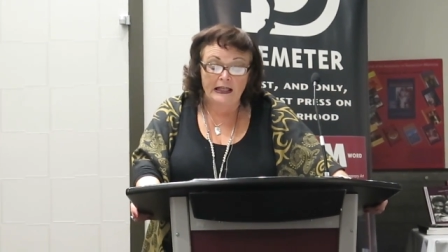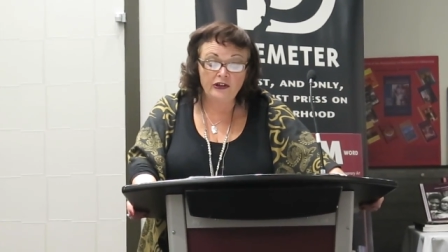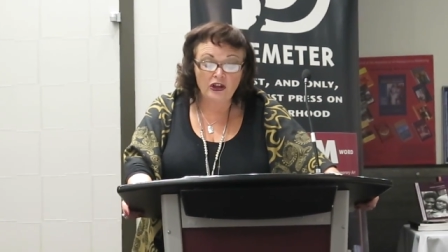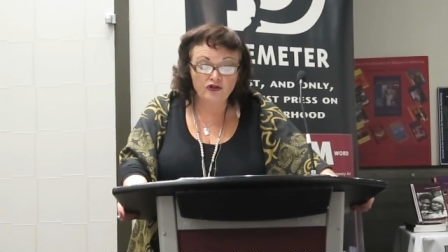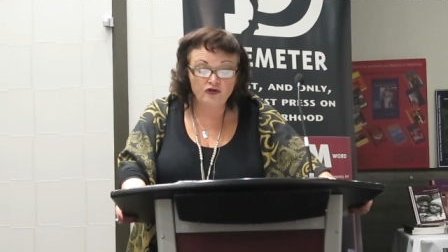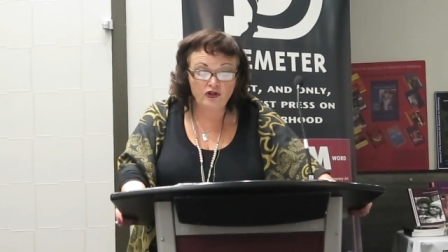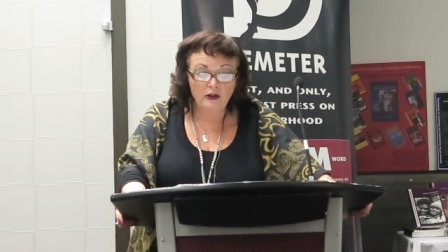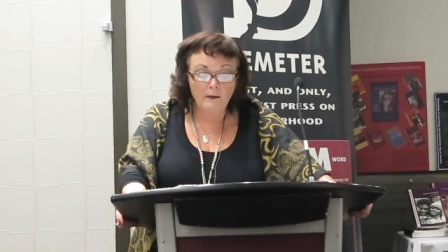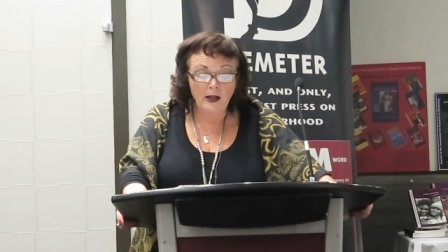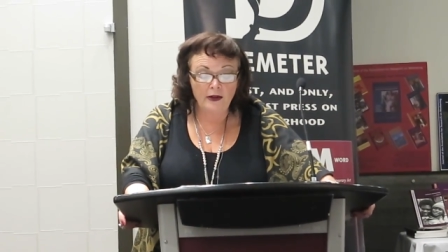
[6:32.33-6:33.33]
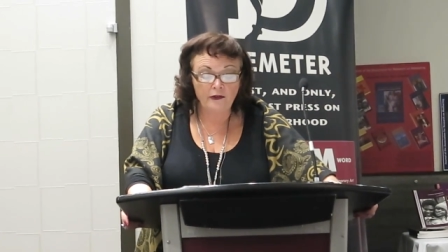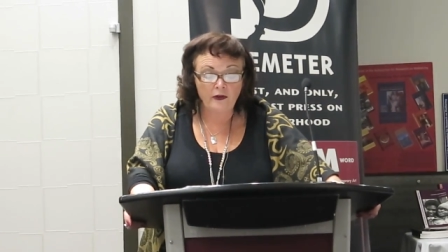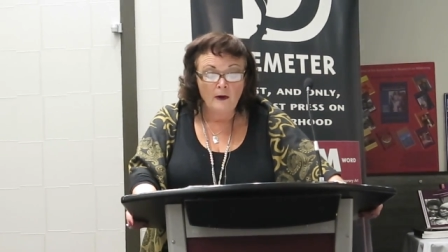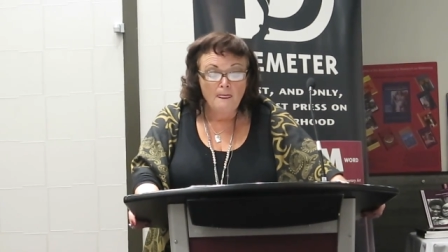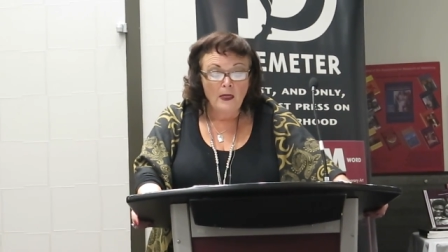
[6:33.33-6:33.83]
In addition, she
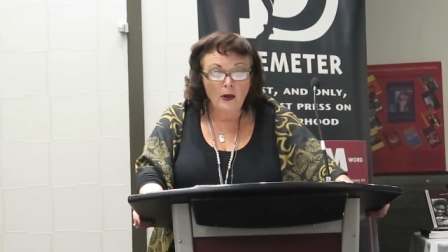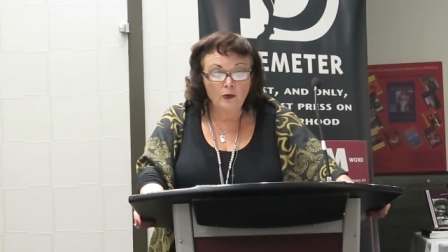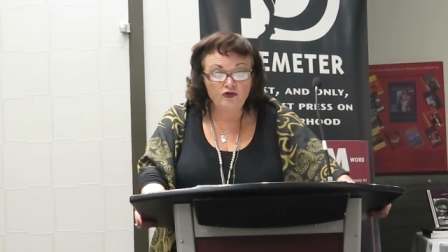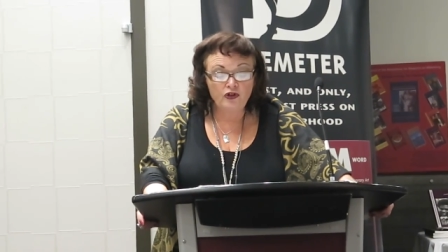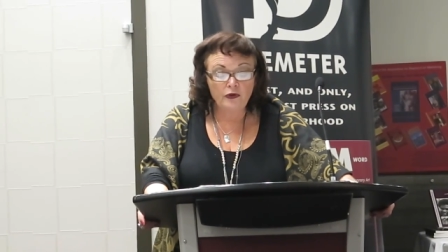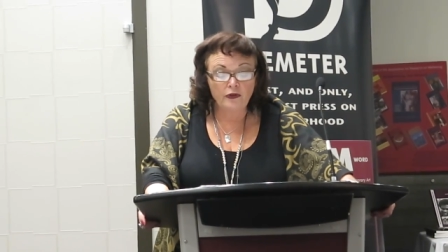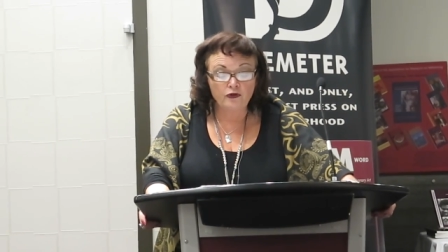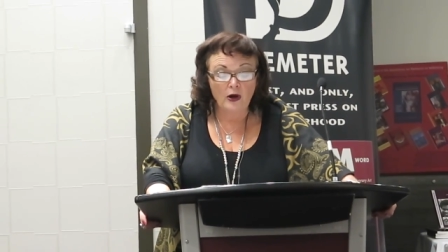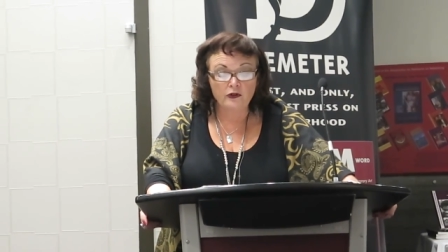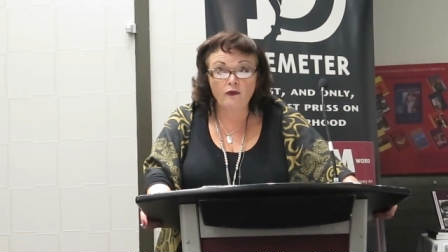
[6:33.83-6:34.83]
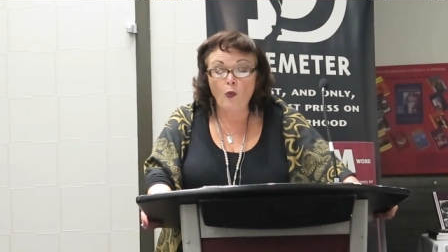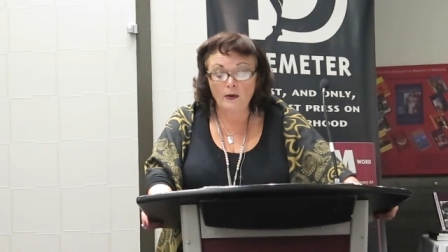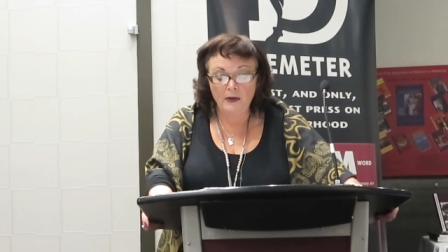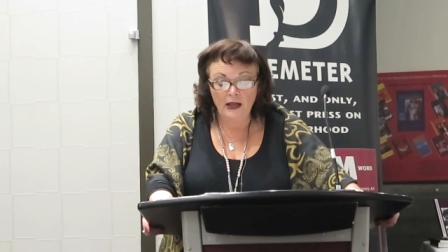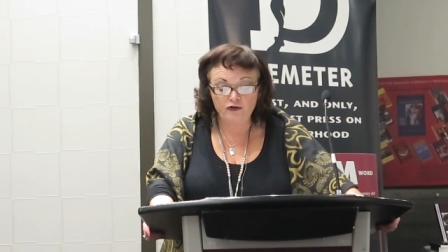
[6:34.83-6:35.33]
laments that when she was the director of
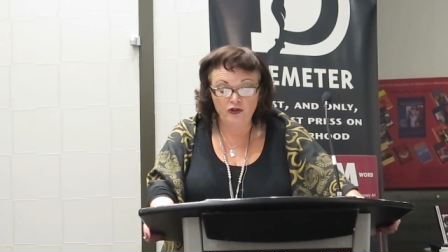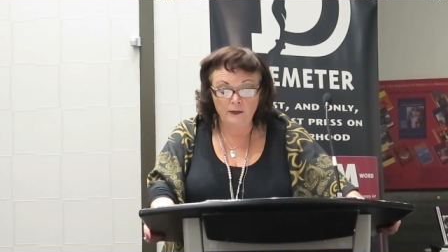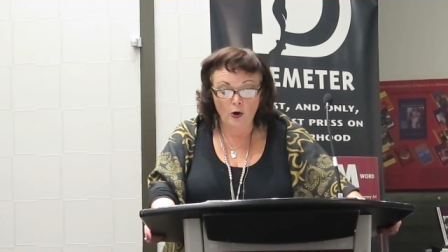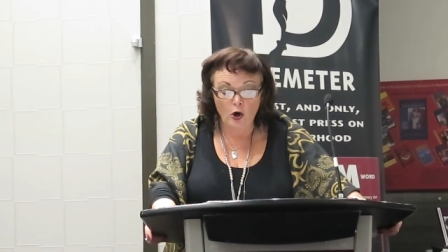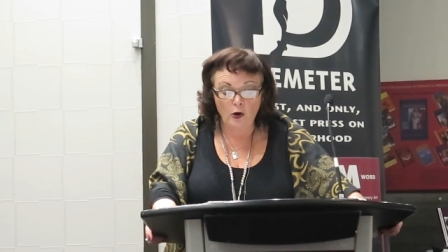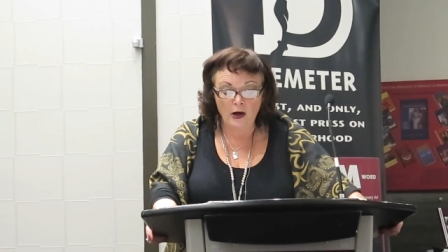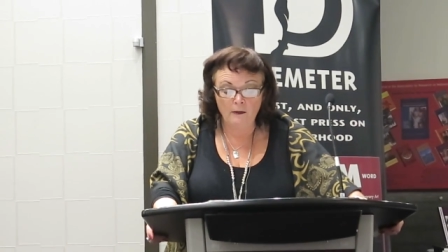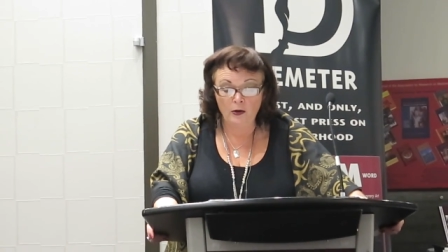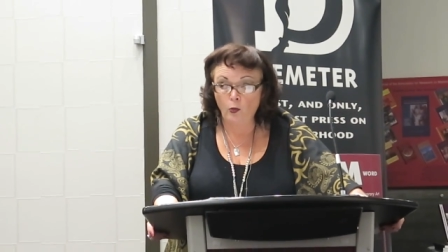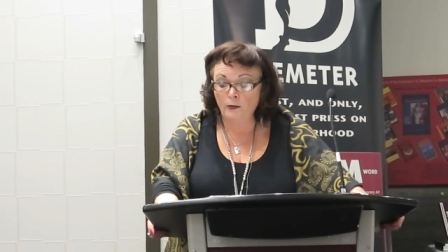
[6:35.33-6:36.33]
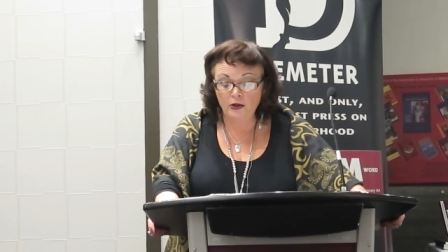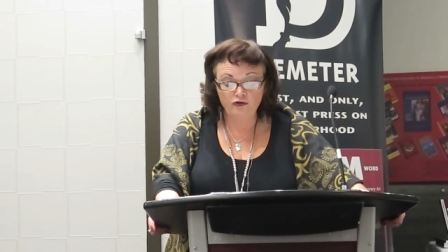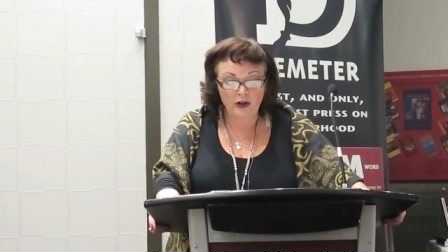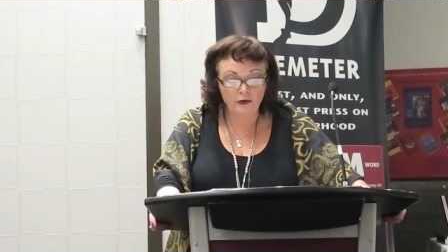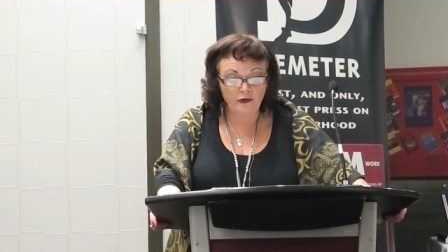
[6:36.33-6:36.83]
one PhD program in women
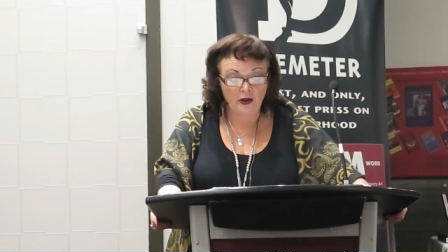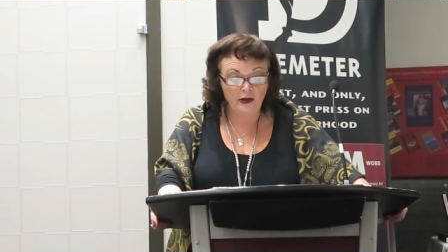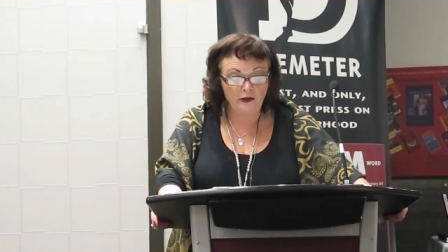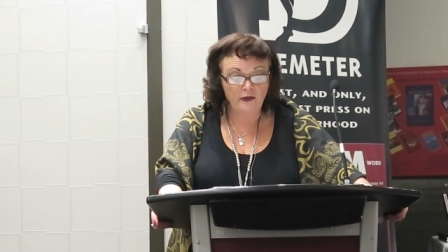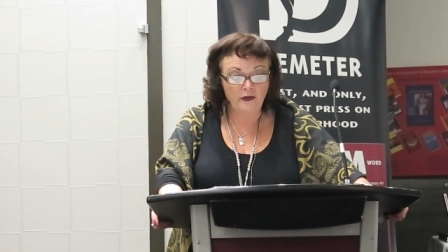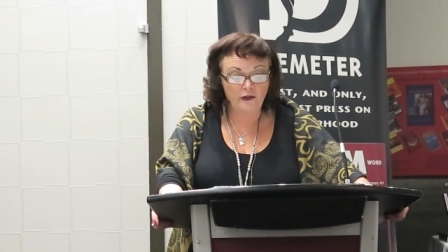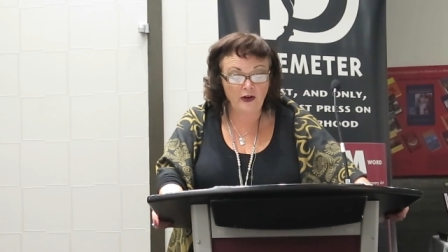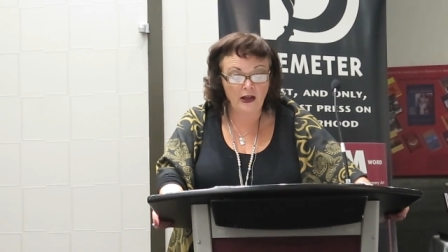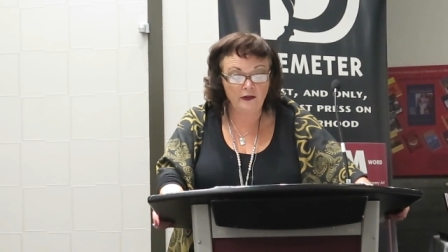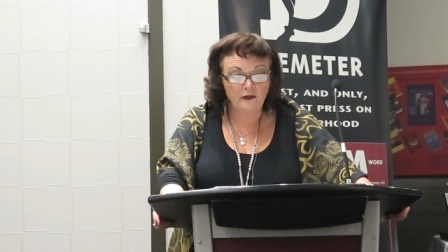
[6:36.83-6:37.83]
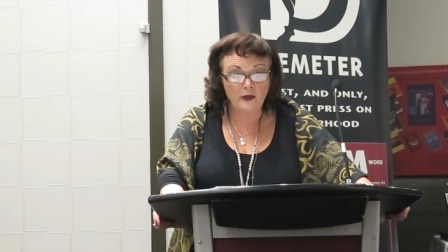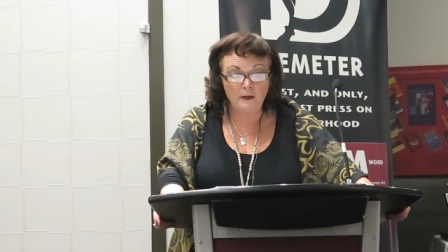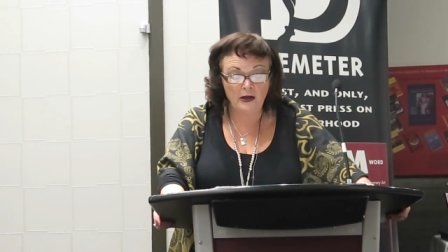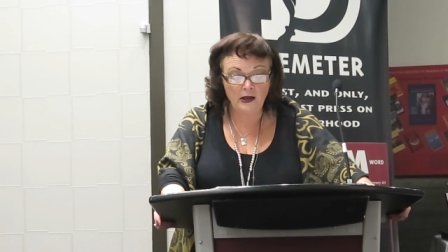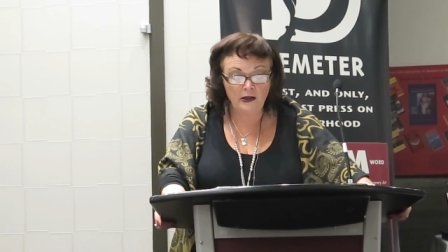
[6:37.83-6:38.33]
and gender studies in the States in
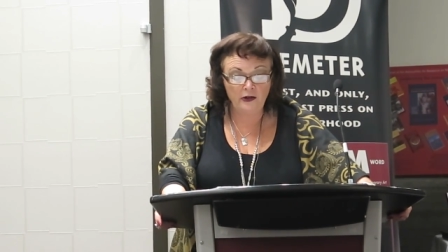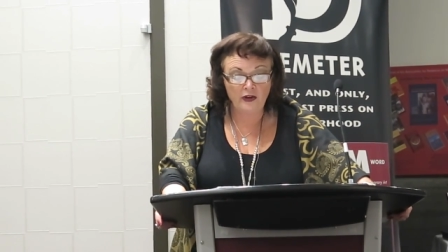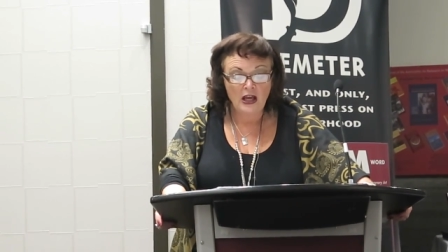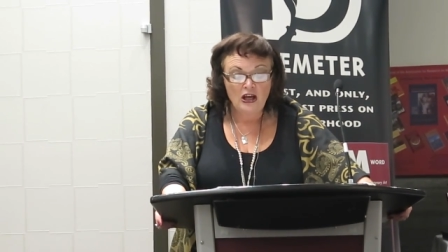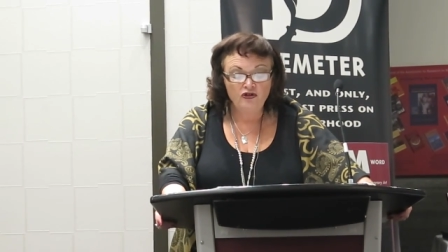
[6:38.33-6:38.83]
the mid-80s,